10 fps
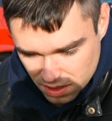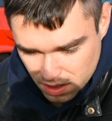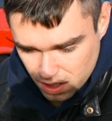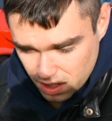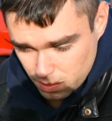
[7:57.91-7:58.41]

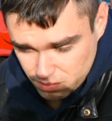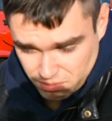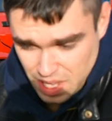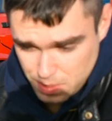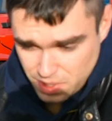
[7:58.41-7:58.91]
Um,
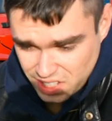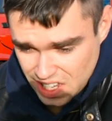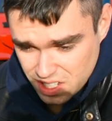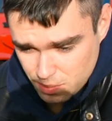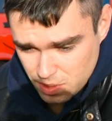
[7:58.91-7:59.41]
maybe
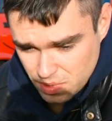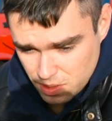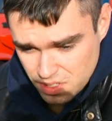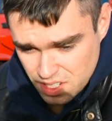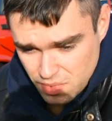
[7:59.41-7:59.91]
classic
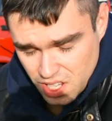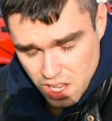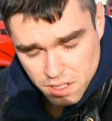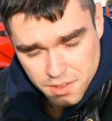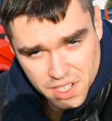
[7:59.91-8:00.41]
BMWs. I mean,
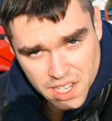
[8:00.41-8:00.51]
I love